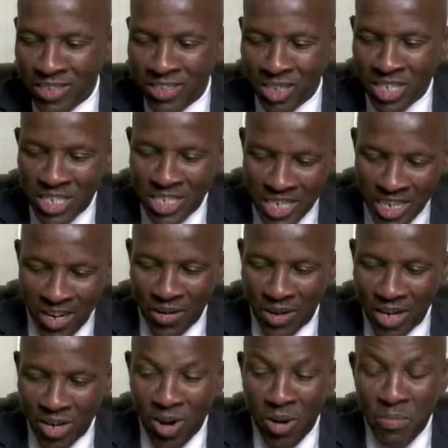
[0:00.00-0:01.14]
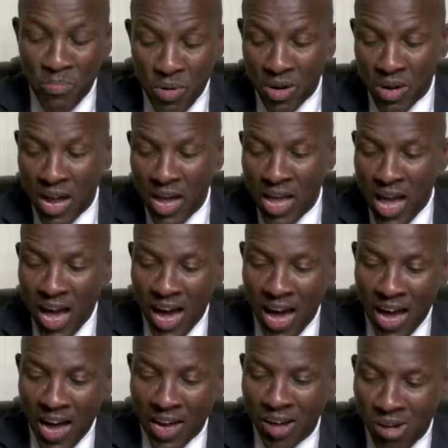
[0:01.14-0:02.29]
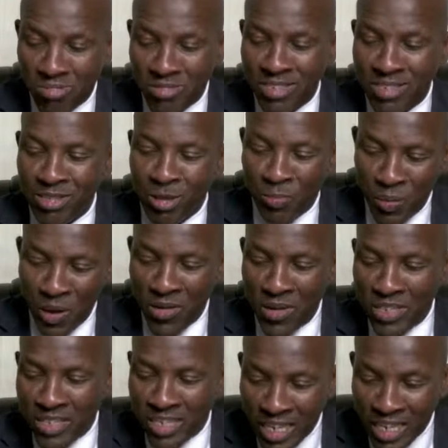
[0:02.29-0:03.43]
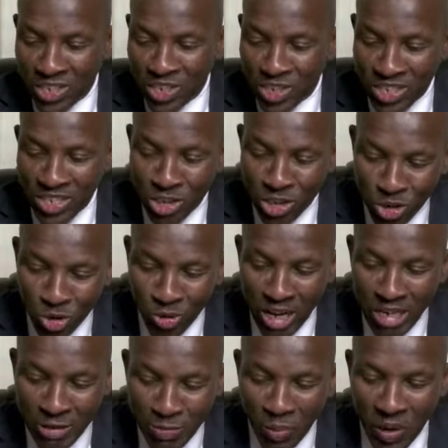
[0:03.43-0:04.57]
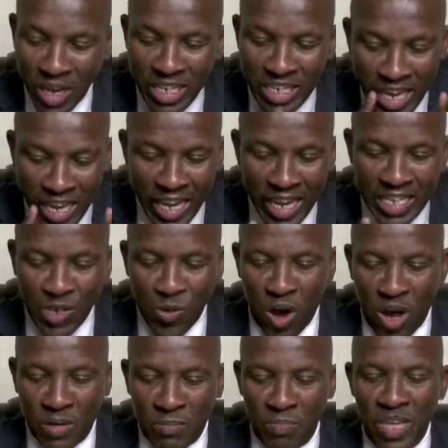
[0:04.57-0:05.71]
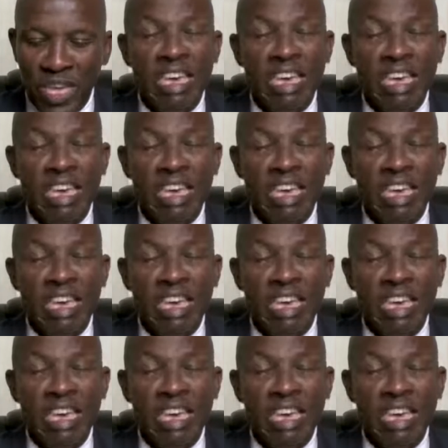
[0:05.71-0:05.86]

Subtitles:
to share in her book, Counsels to Parents, Teachers and Students, page 81.